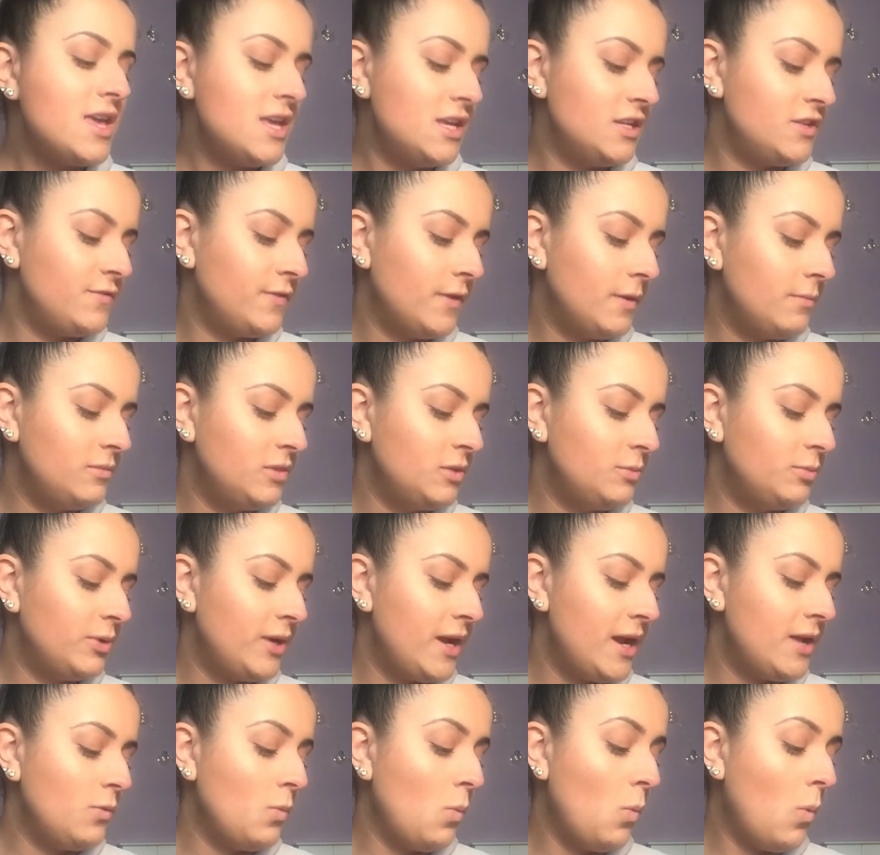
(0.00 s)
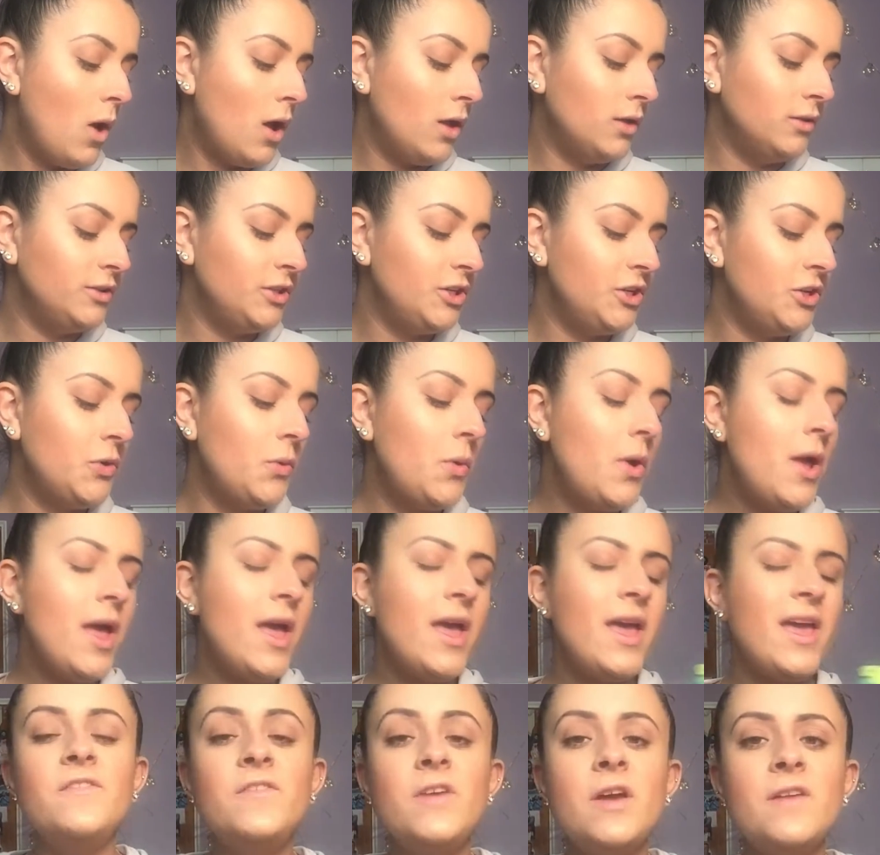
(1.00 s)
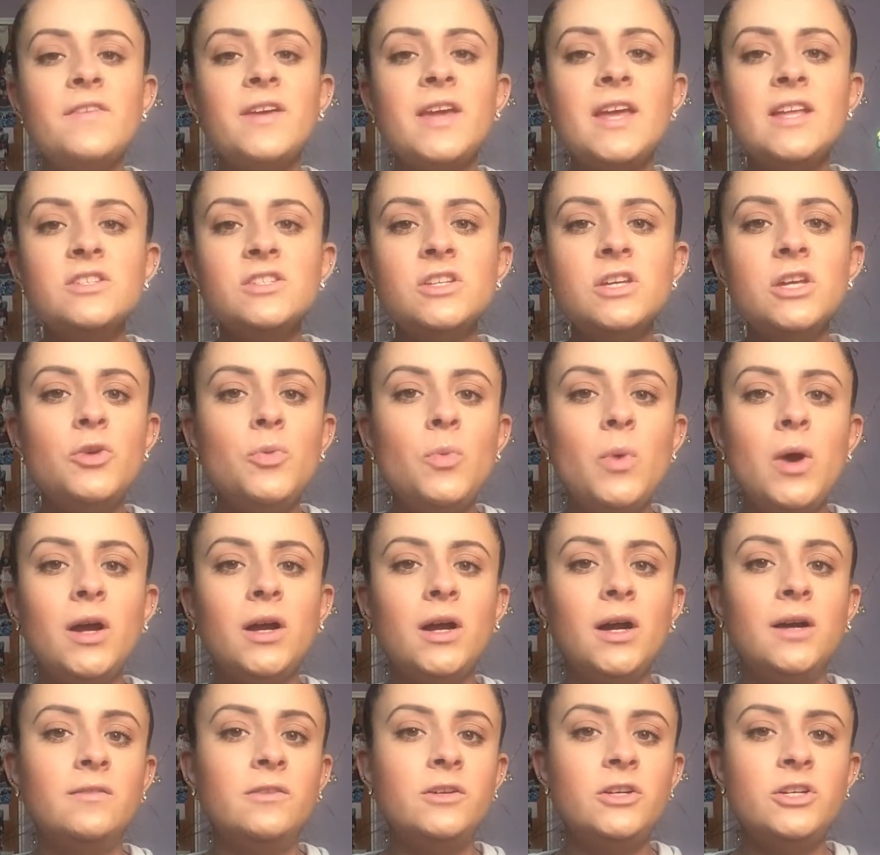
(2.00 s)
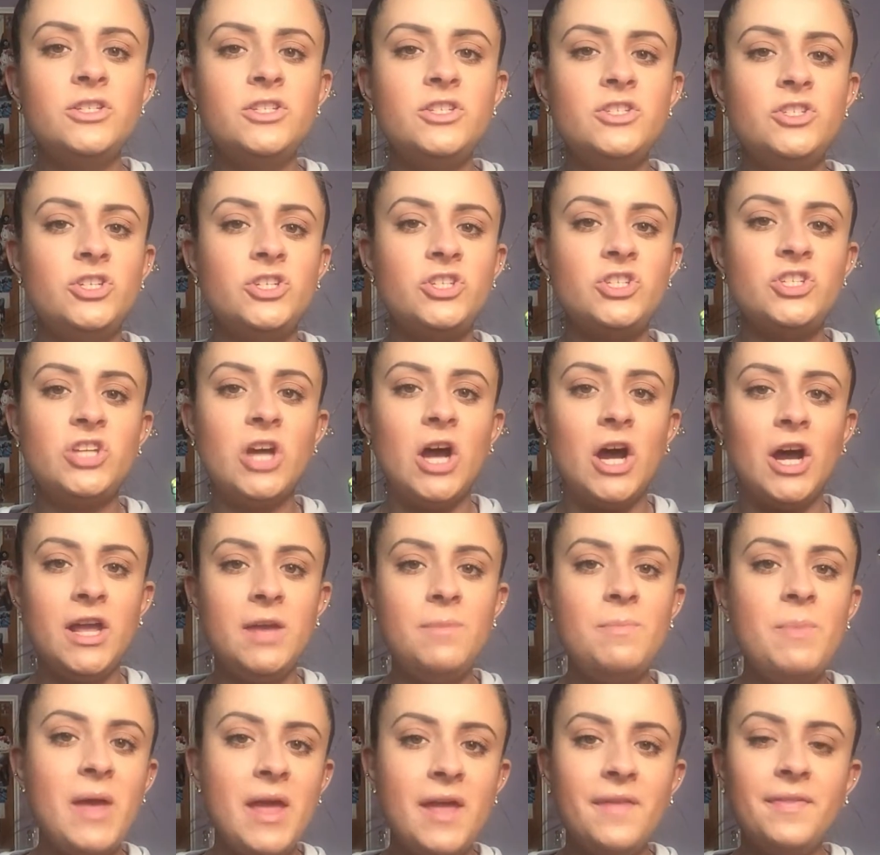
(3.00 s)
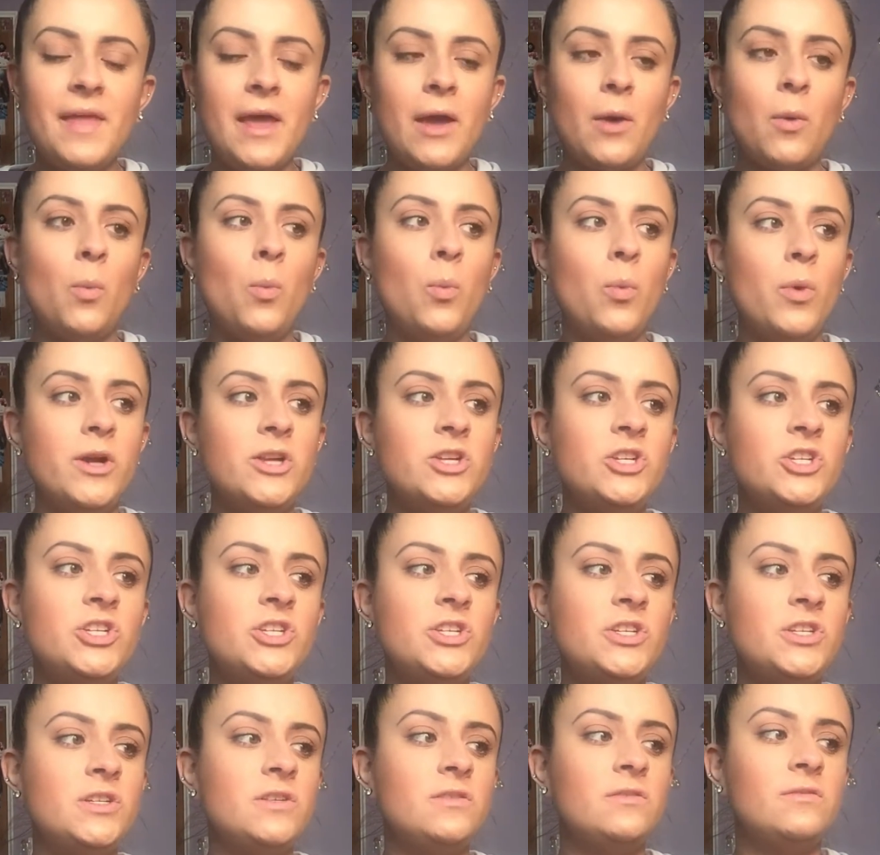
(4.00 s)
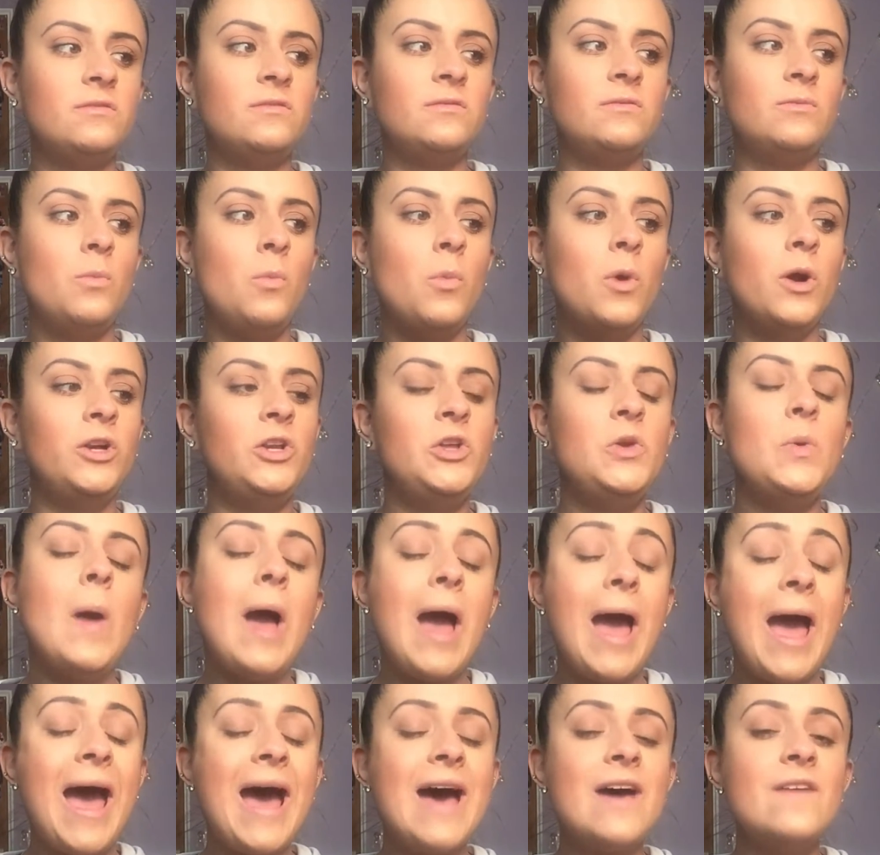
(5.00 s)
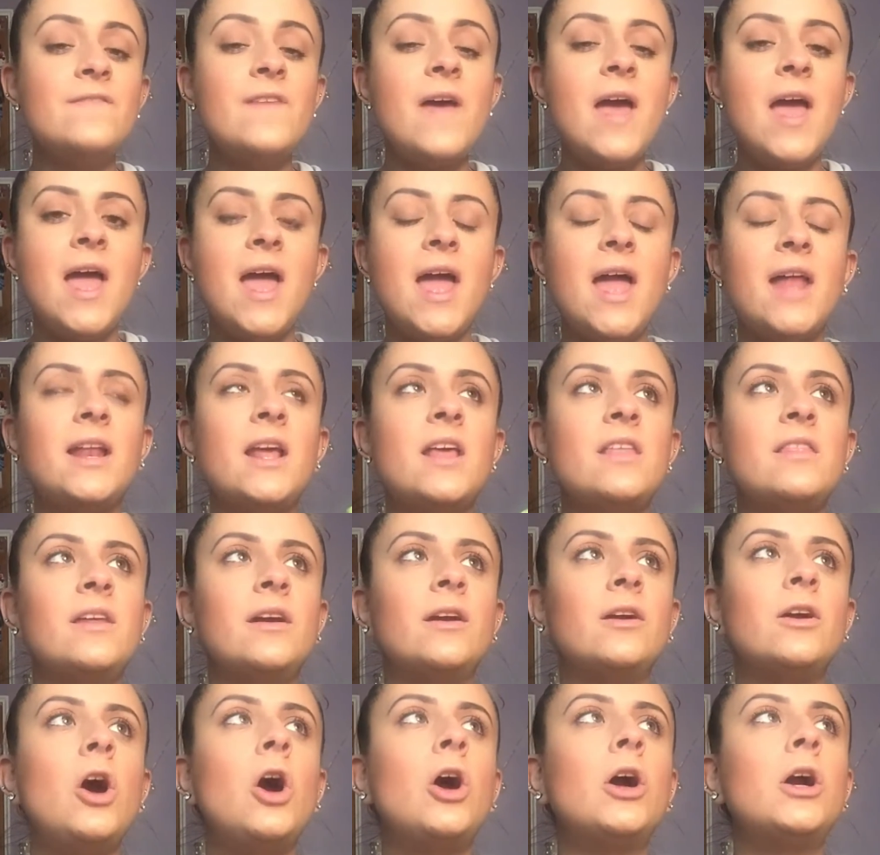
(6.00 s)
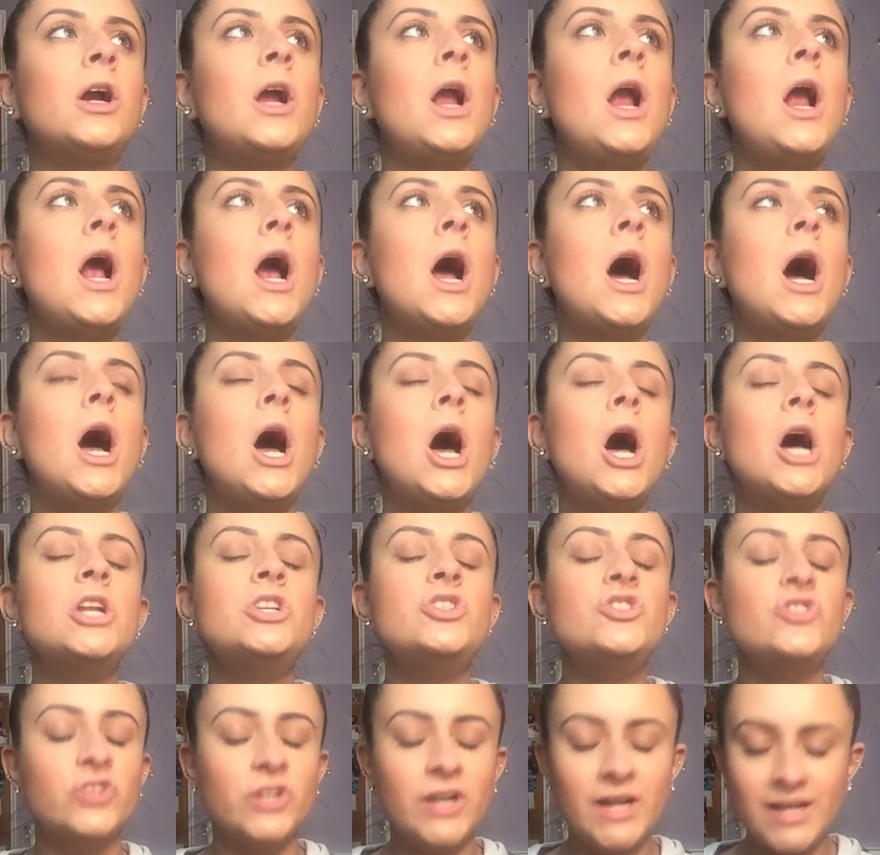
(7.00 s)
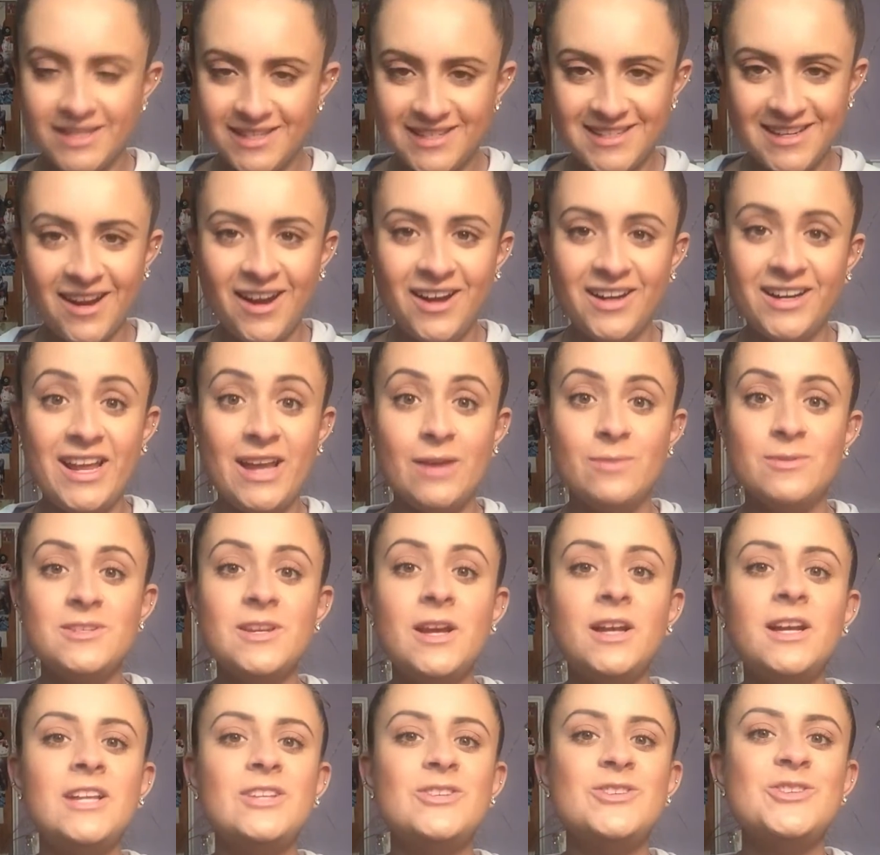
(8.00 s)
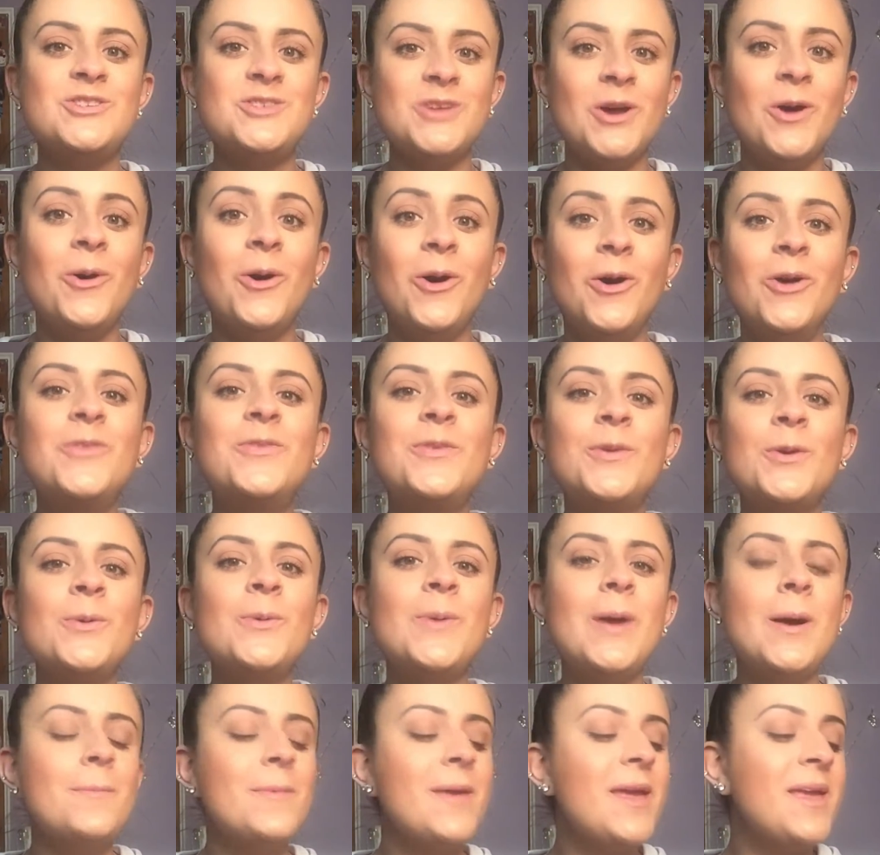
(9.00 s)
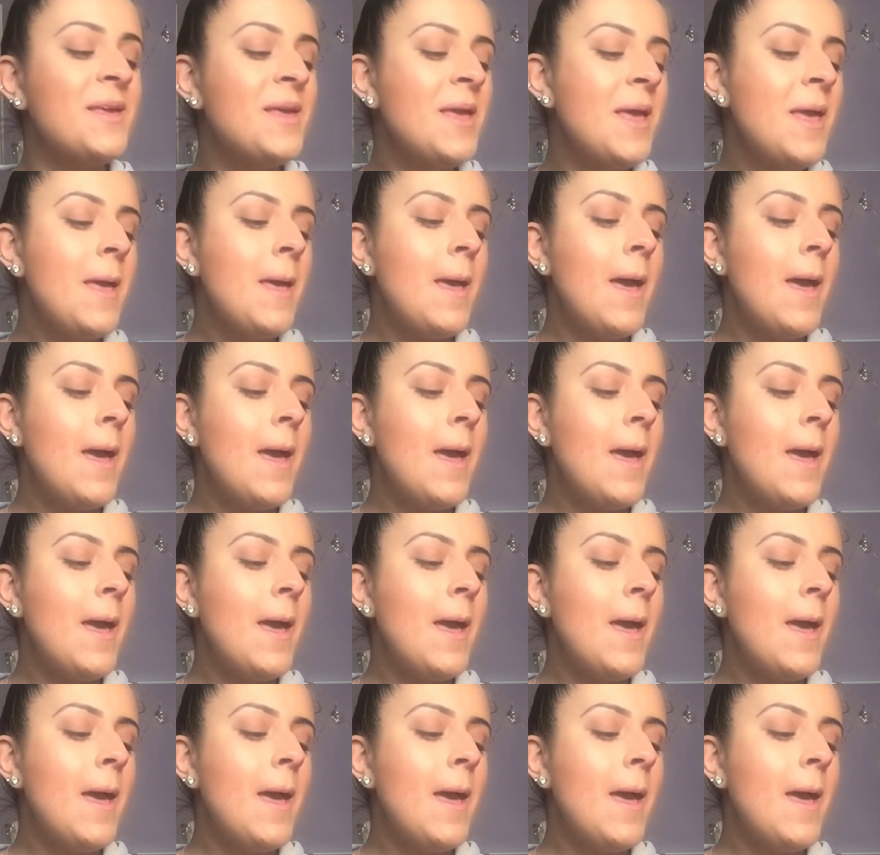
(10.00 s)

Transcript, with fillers: It's from the brand Wall New. If you have a Kindle and want covers, just type in like which one you have, and there are hundreds on Amazon. It's so overwhelming.